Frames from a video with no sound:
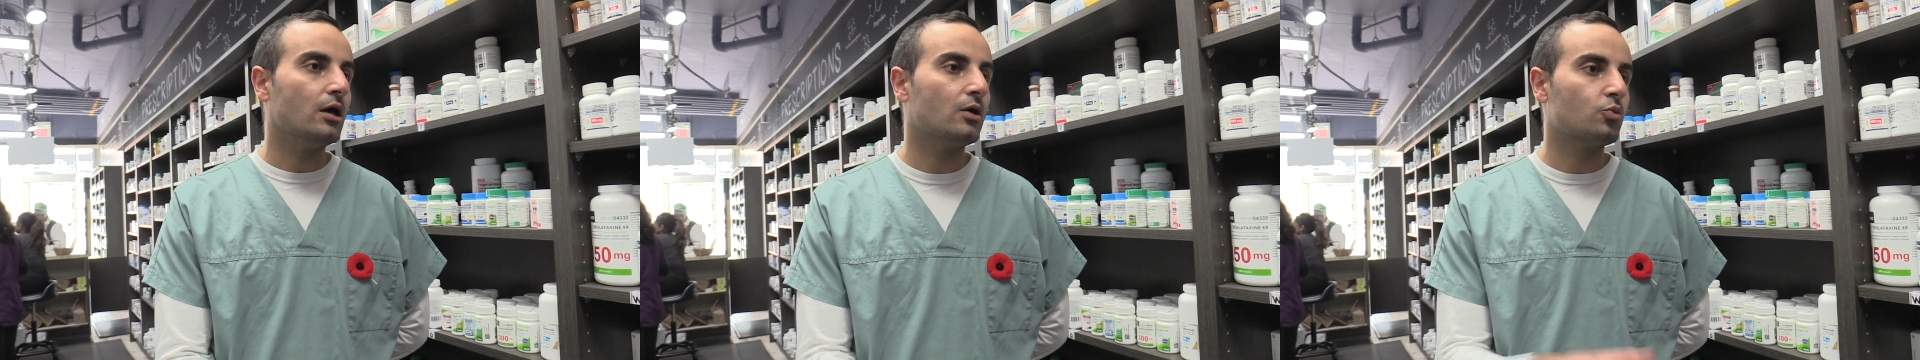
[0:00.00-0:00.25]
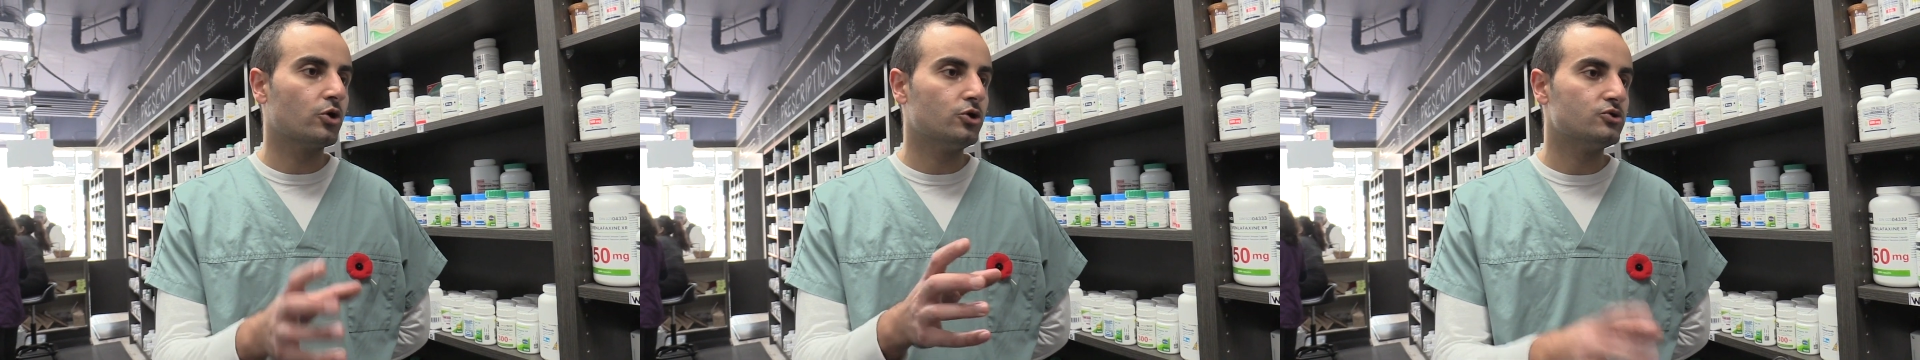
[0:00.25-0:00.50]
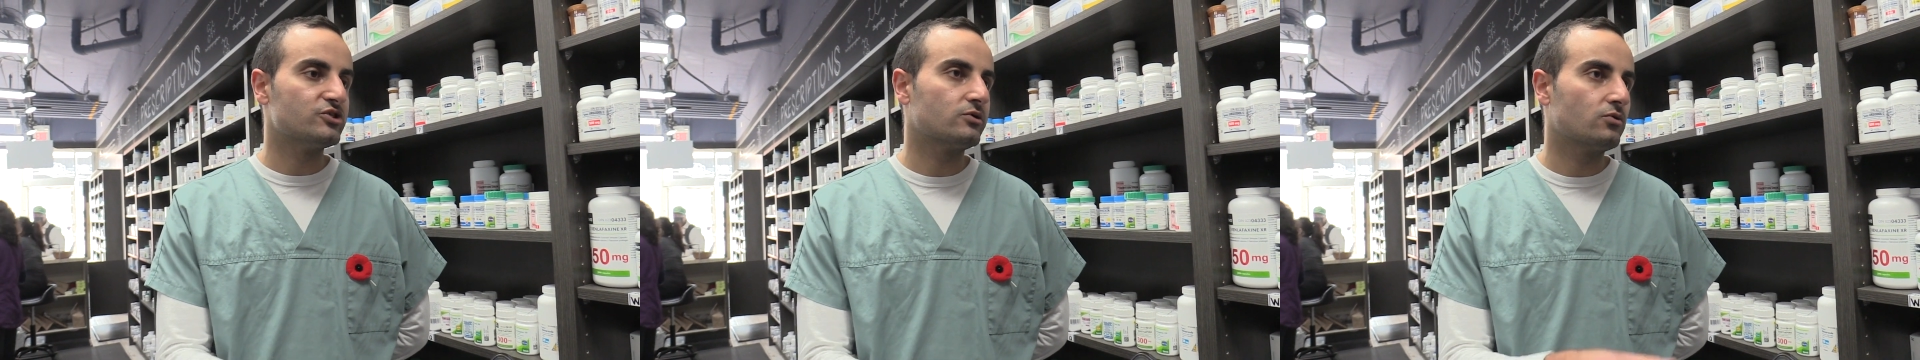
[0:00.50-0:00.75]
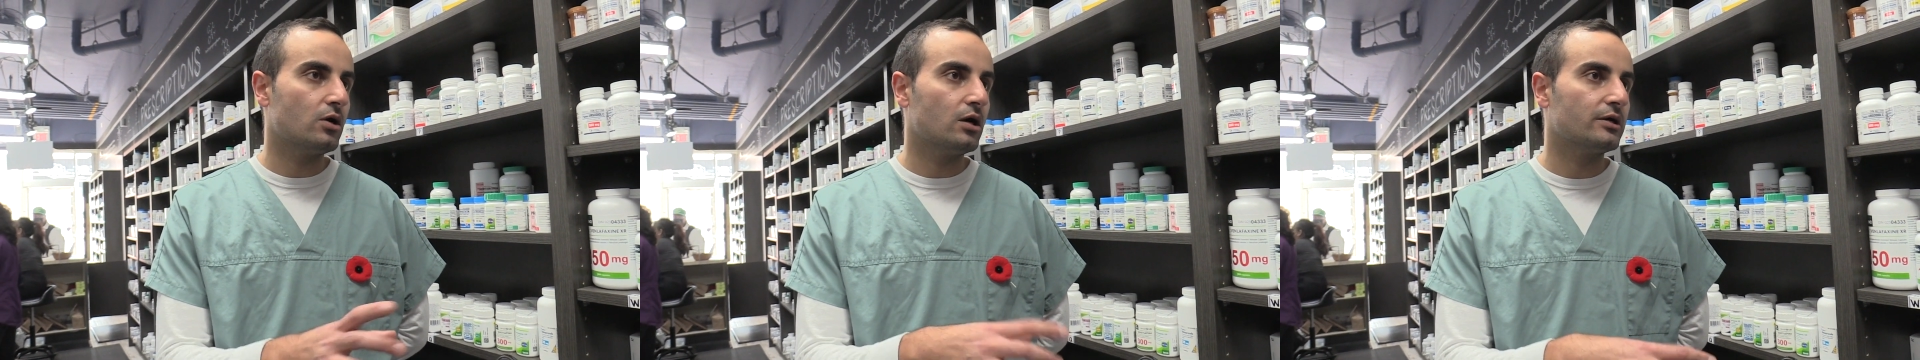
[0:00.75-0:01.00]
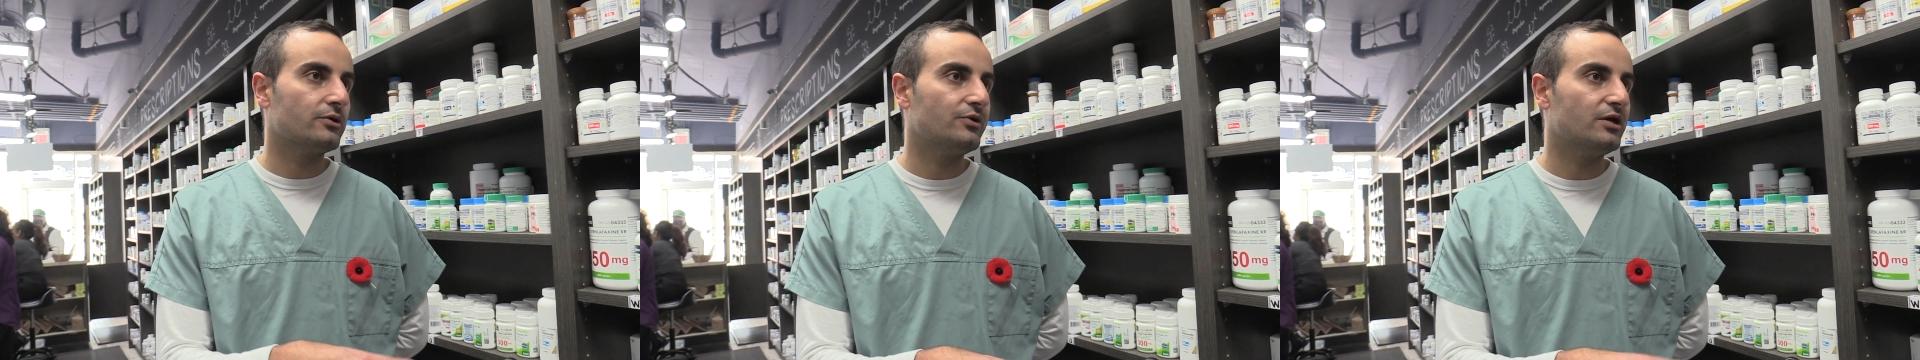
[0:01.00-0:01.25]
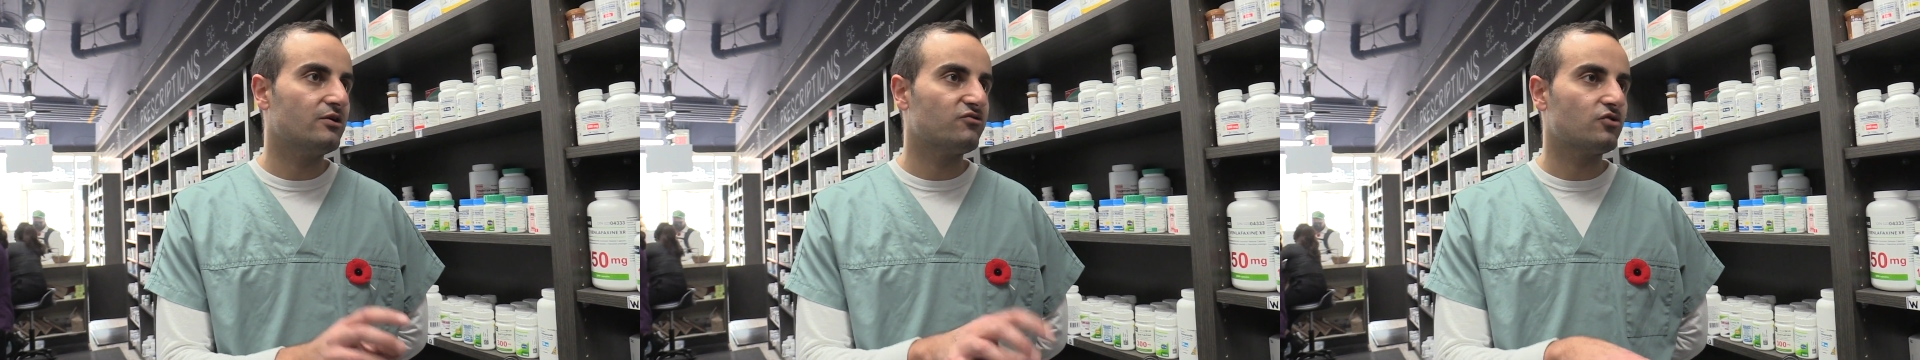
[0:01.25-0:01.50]
and we're using raw
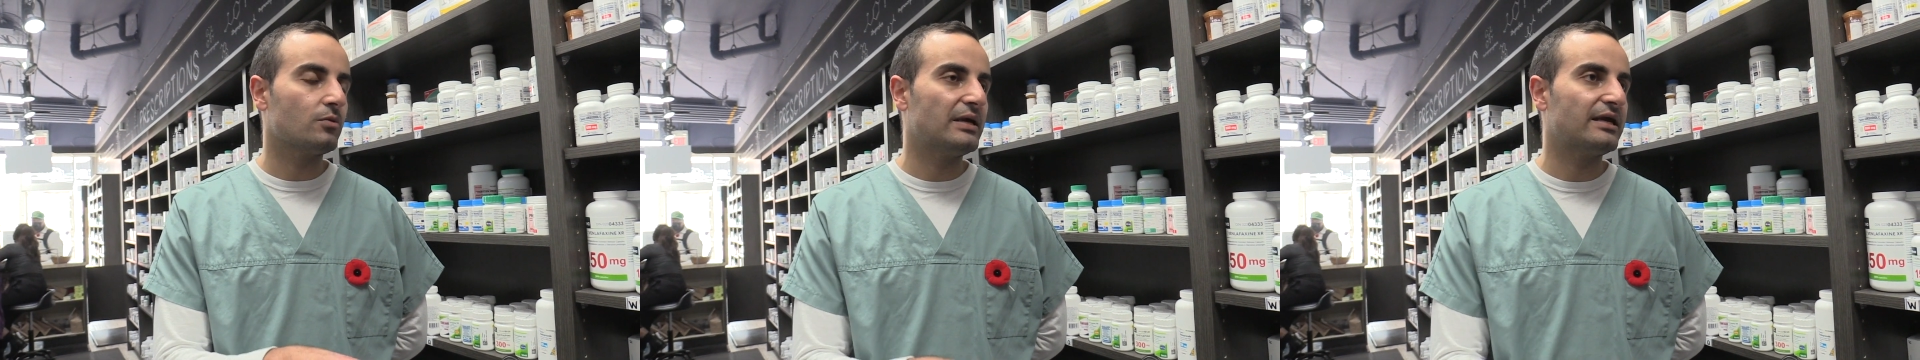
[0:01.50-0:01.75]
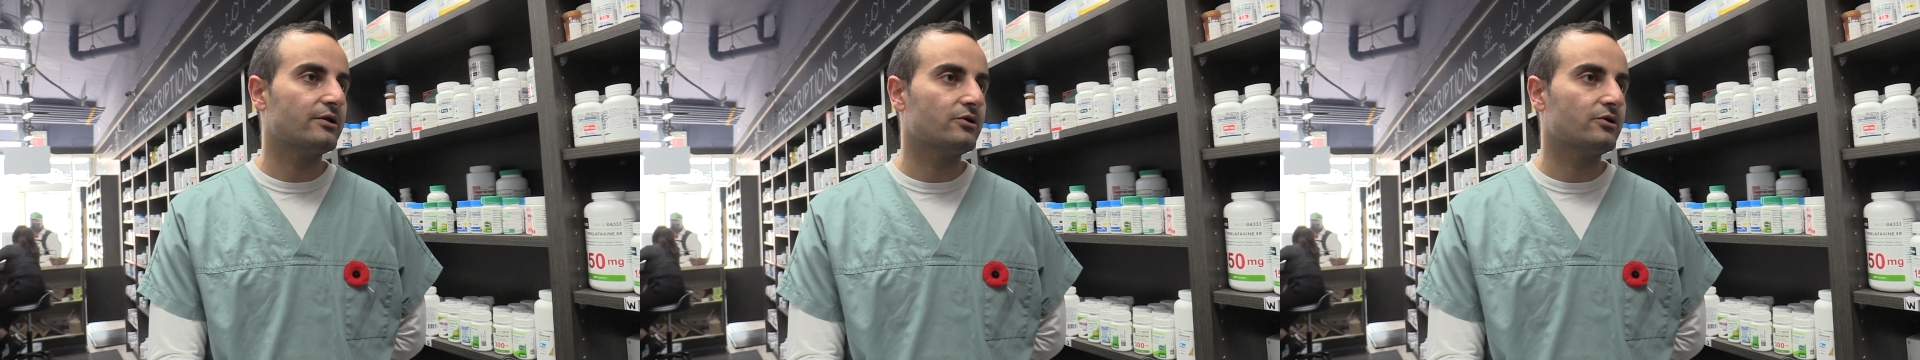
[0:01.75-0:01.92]
ingredients to make it